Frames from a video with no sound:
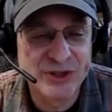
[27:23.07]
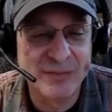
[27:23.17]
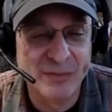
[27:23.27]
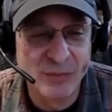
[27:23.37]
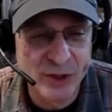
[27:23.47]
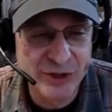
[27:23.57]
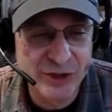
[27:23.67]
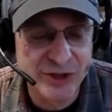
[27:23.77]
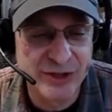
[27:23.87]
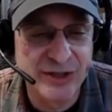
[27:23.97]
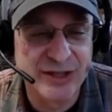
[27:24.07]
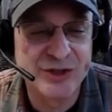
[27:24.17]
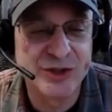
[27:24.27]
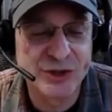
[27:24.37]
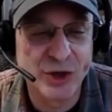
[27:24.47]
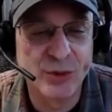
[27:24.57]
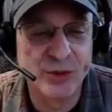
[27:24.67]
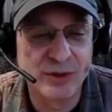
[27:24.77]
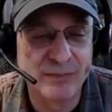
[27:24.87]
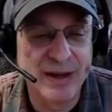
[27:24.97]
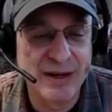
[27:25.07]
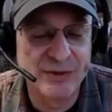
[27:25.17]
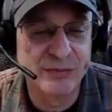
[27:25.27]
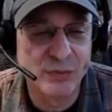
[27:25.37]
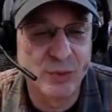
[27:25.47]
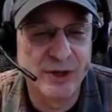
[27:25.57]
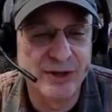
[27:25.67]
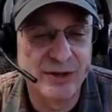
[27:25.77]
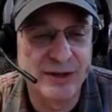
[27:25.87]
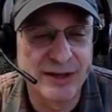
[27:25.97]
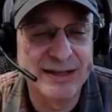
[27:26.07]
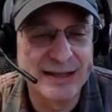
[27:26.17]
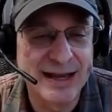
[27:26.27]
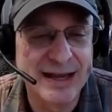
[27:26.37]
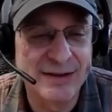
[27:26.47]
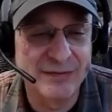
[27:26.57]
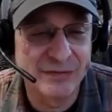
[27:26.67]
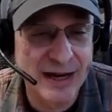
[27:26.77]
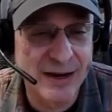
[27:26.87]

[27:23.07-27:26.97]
percent moisture is the total amount of water in that